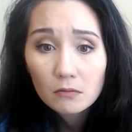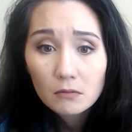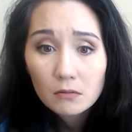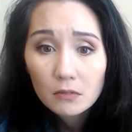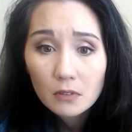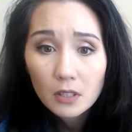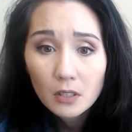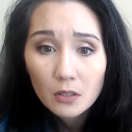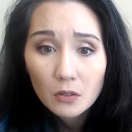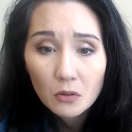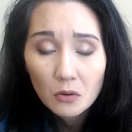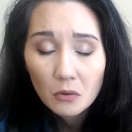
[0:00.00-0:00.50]

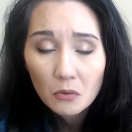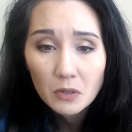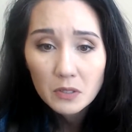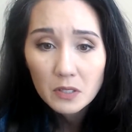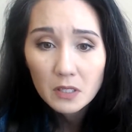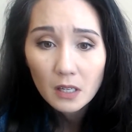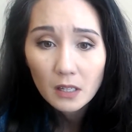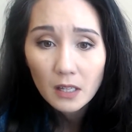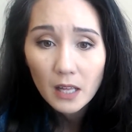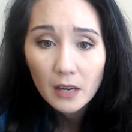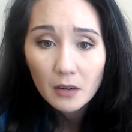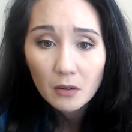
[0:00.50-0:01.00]
There
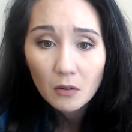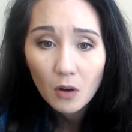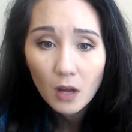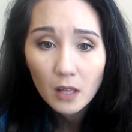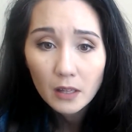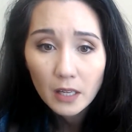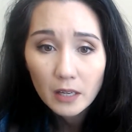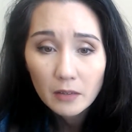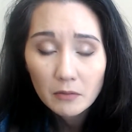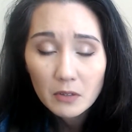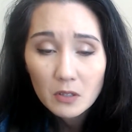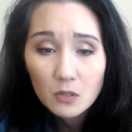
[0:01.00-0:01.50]
wasn't a lot of
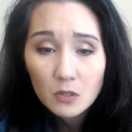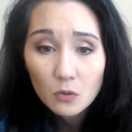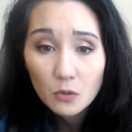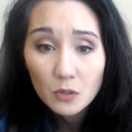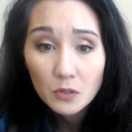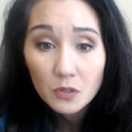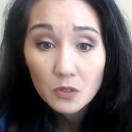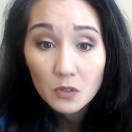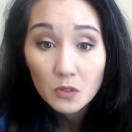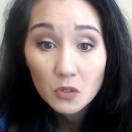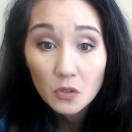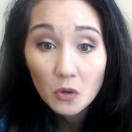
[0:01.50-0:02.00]
online
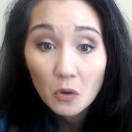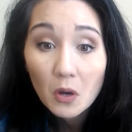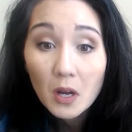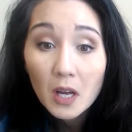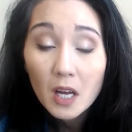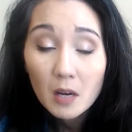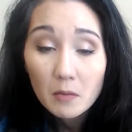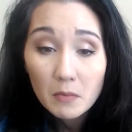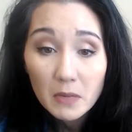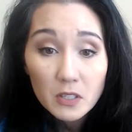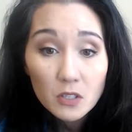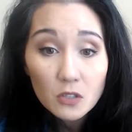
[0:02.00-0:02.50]
resources, so
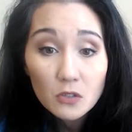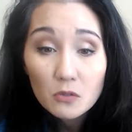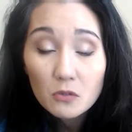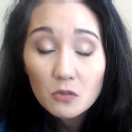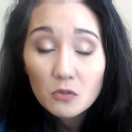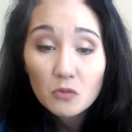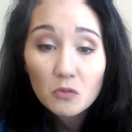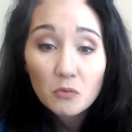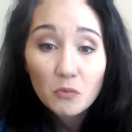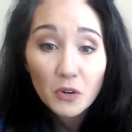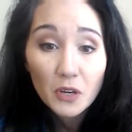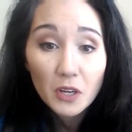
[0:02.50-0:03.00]
my
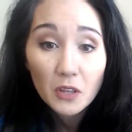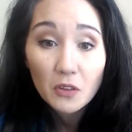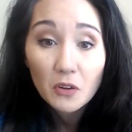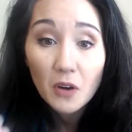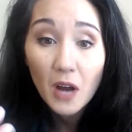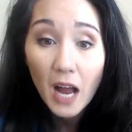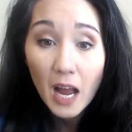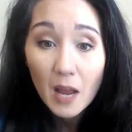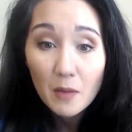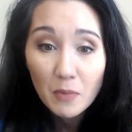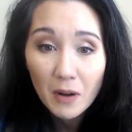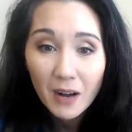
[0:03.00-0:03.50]
students would bring in their
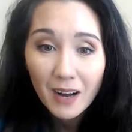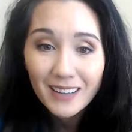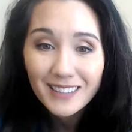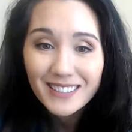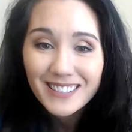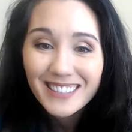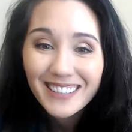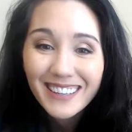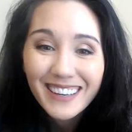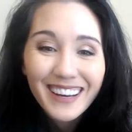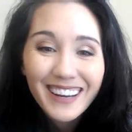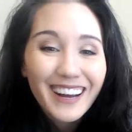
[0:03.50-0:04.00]

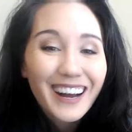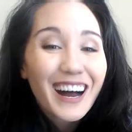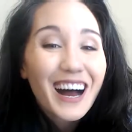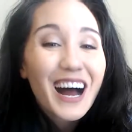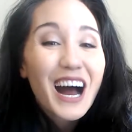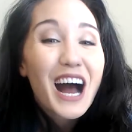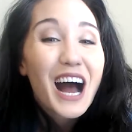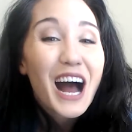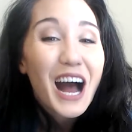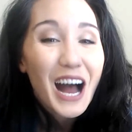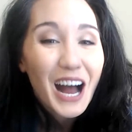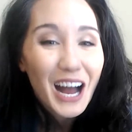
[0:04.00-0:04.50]
iPods,
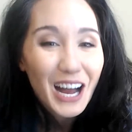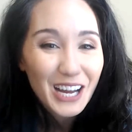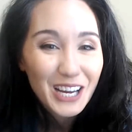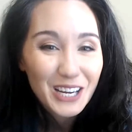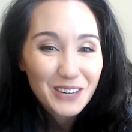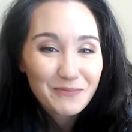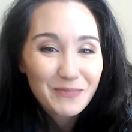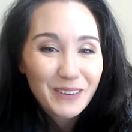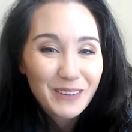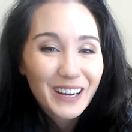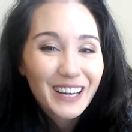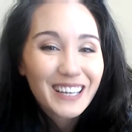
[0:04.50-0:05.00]

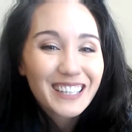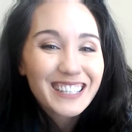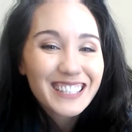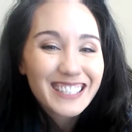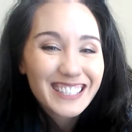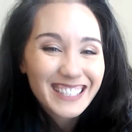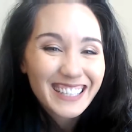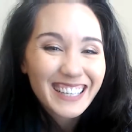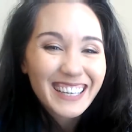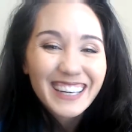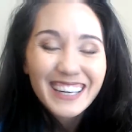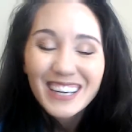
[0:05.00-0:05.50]
iPods,
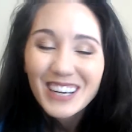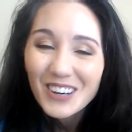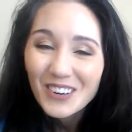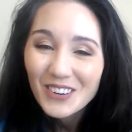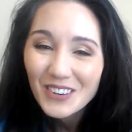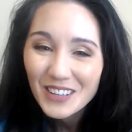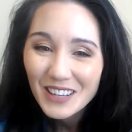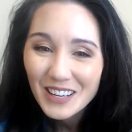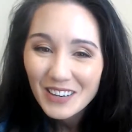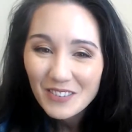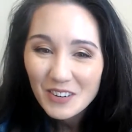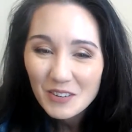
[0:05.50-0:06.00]

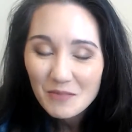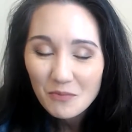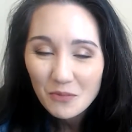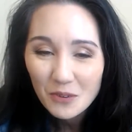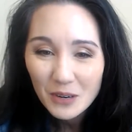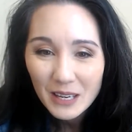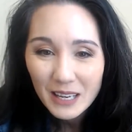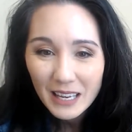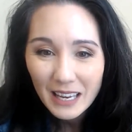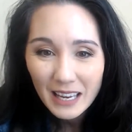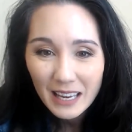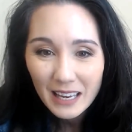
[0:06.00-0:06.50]
or they would
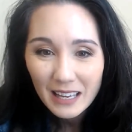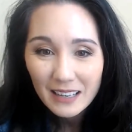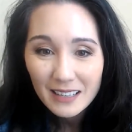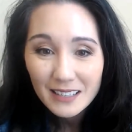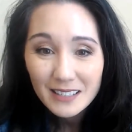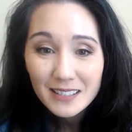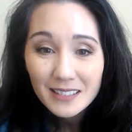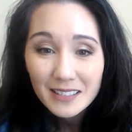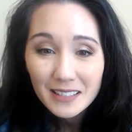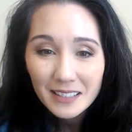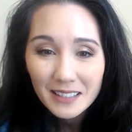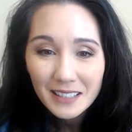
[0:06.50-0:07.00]
bring in a
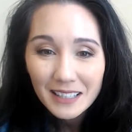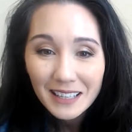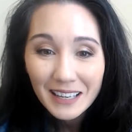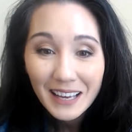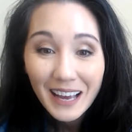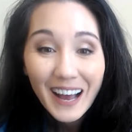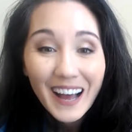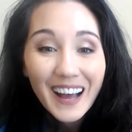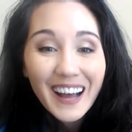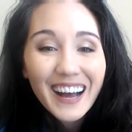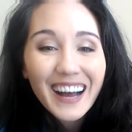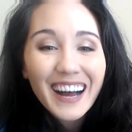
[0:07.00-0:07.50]
CD,
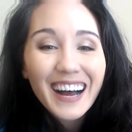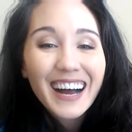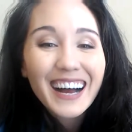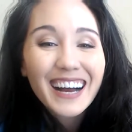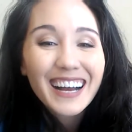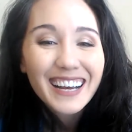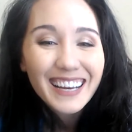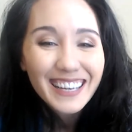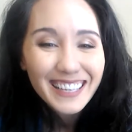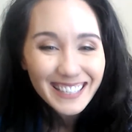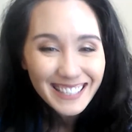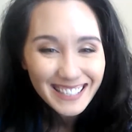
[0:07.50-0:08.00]

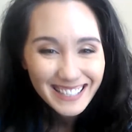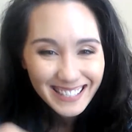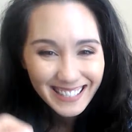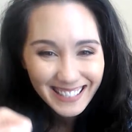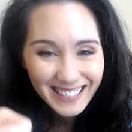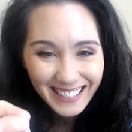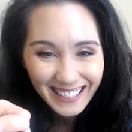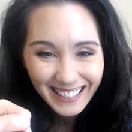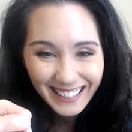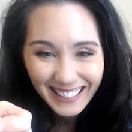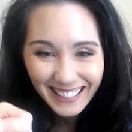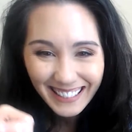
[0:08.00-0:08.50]

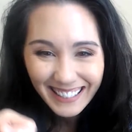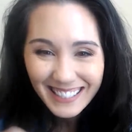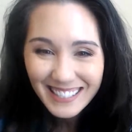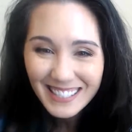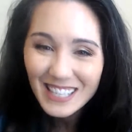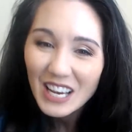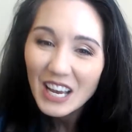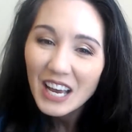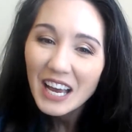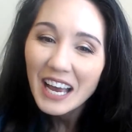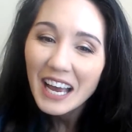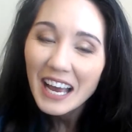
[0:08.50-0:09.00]
CDs,
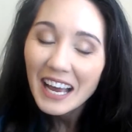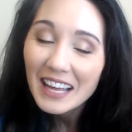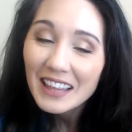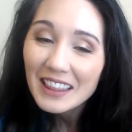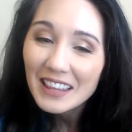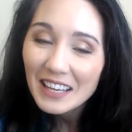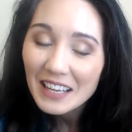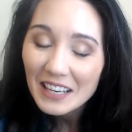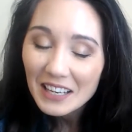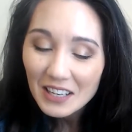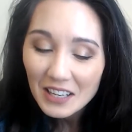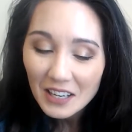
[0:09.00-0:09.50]
and
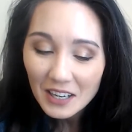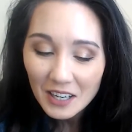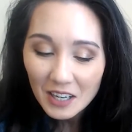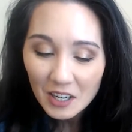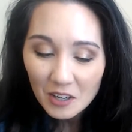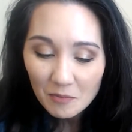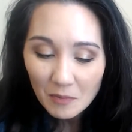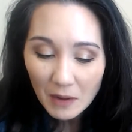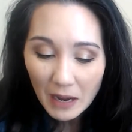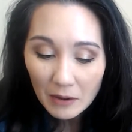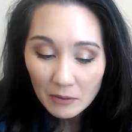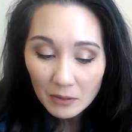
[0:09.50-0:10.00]
then
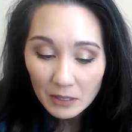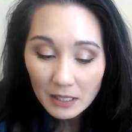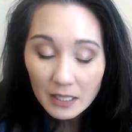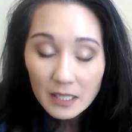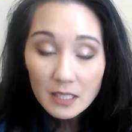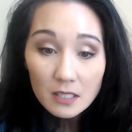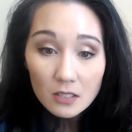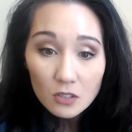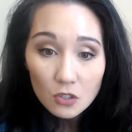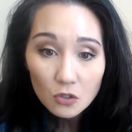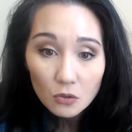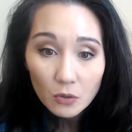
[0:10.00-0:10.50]
I would
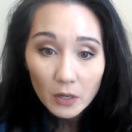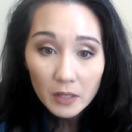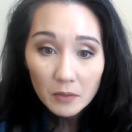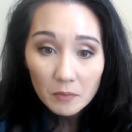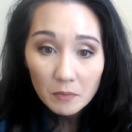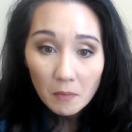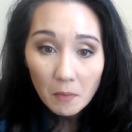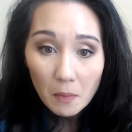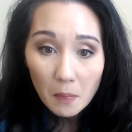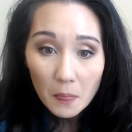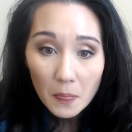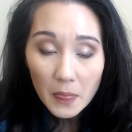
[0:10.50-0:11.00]
listen to
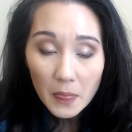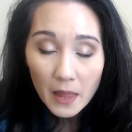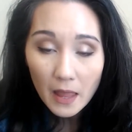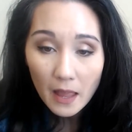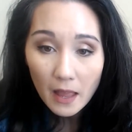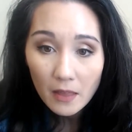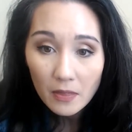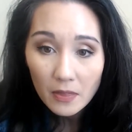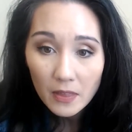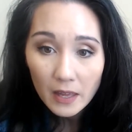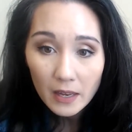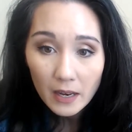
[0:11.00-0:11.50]
it,
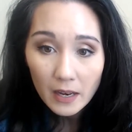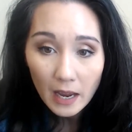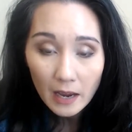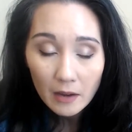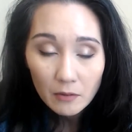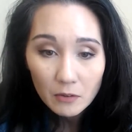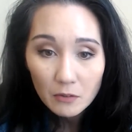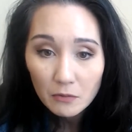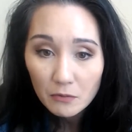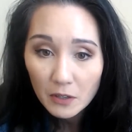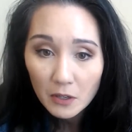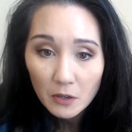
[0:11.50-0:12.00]
and then I
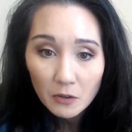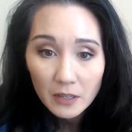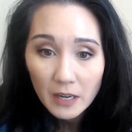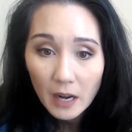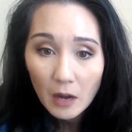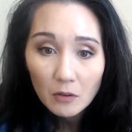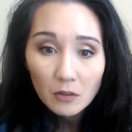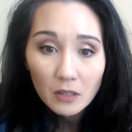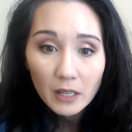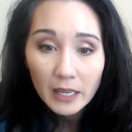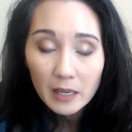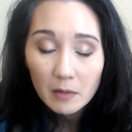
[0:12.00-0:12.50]
would figure it
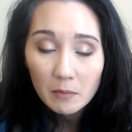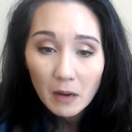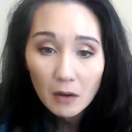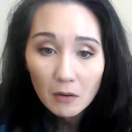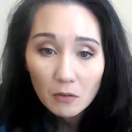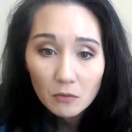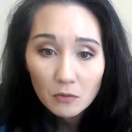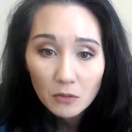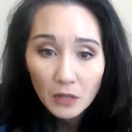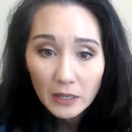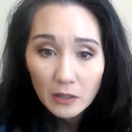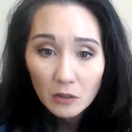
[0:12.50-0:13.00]
out in
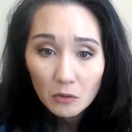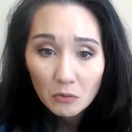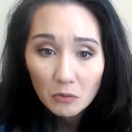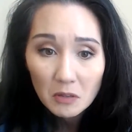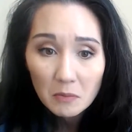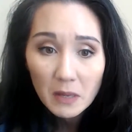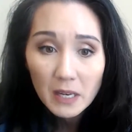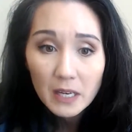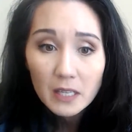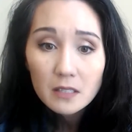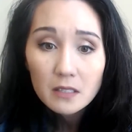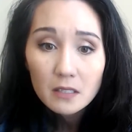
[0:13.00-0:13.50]
about
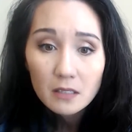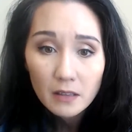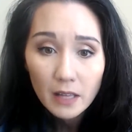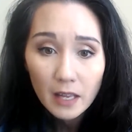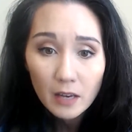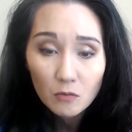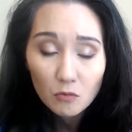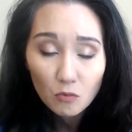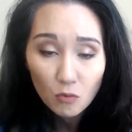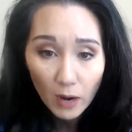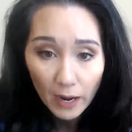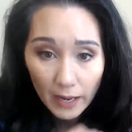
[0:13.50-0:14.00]
3 minutes, and
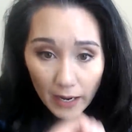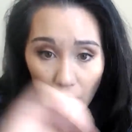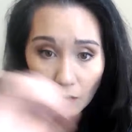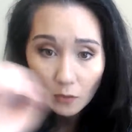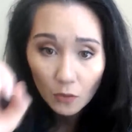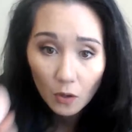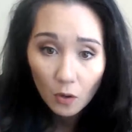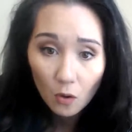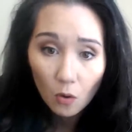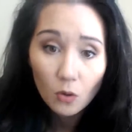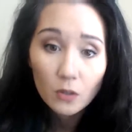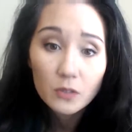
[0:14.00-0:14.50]
then write
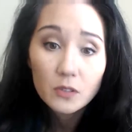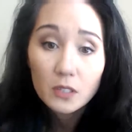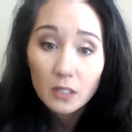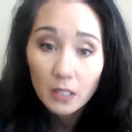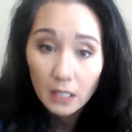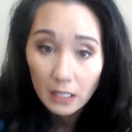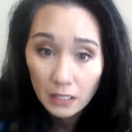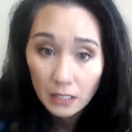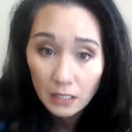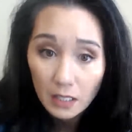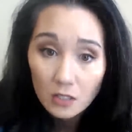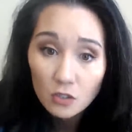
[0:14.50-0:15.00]
out the chords
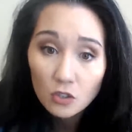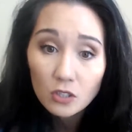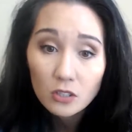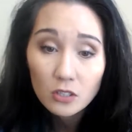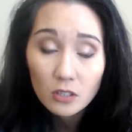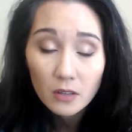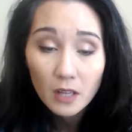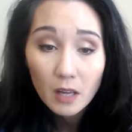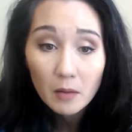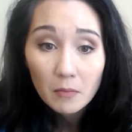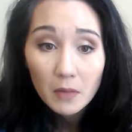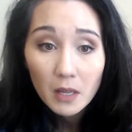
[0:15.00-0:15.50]
and then teach it
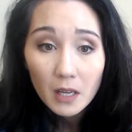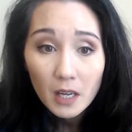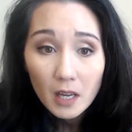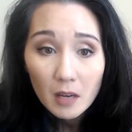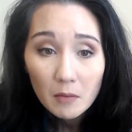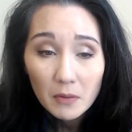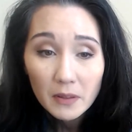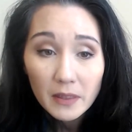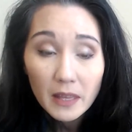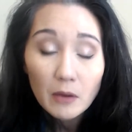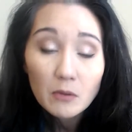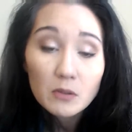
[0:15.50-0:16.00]
to them.
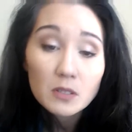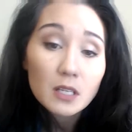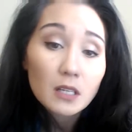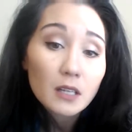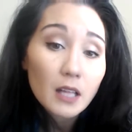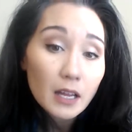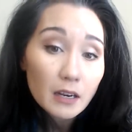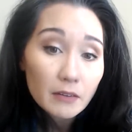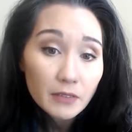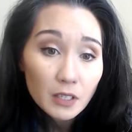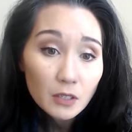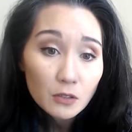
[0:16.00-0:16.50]
But that was a
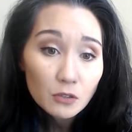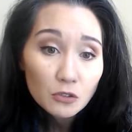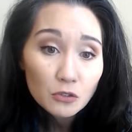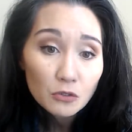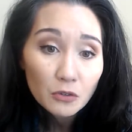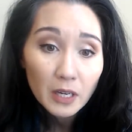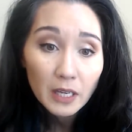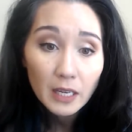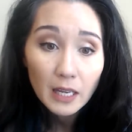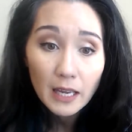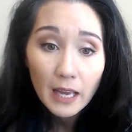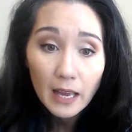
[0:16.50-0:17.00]
lot of ear
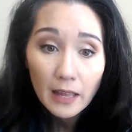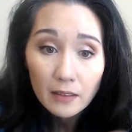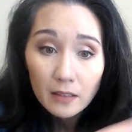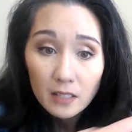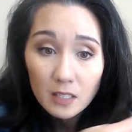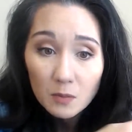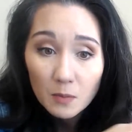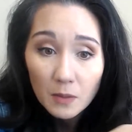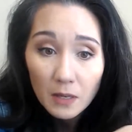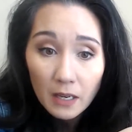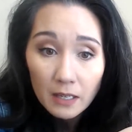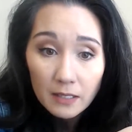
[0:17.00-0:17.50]
training, and
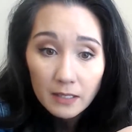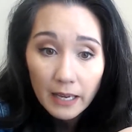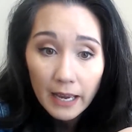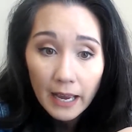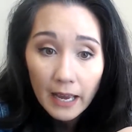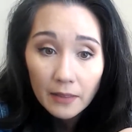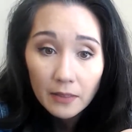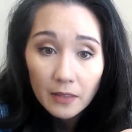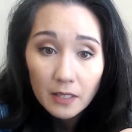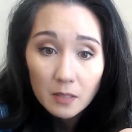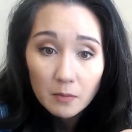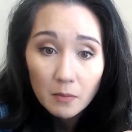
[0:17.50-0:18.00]
it's because I
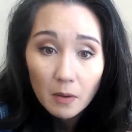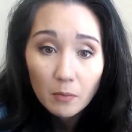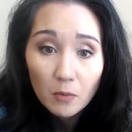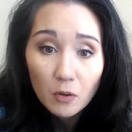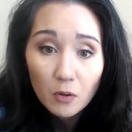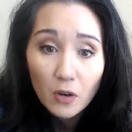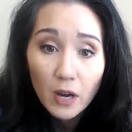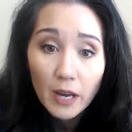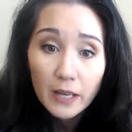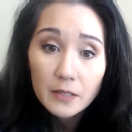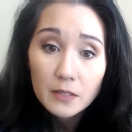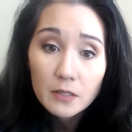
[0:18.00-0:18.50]
had this
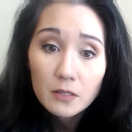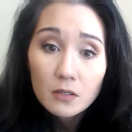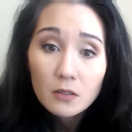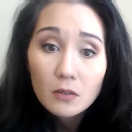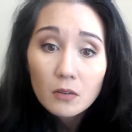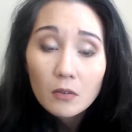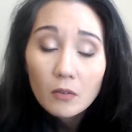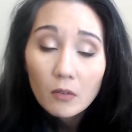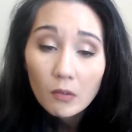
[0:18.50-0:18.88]
memorized.